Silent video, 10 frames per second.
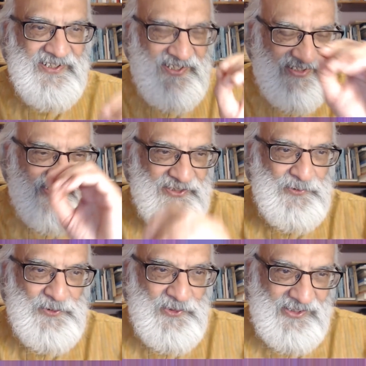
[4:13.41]
here's a
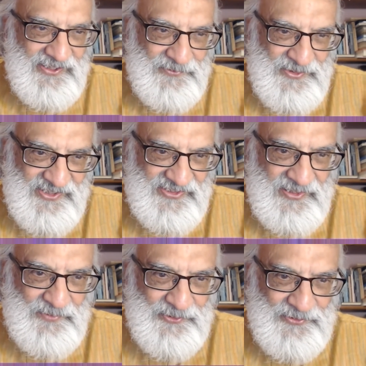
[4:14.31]
new chocolate which has
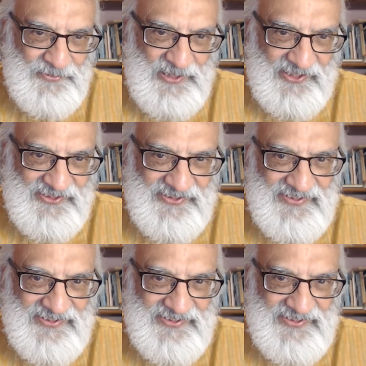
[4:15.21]
come onto the market.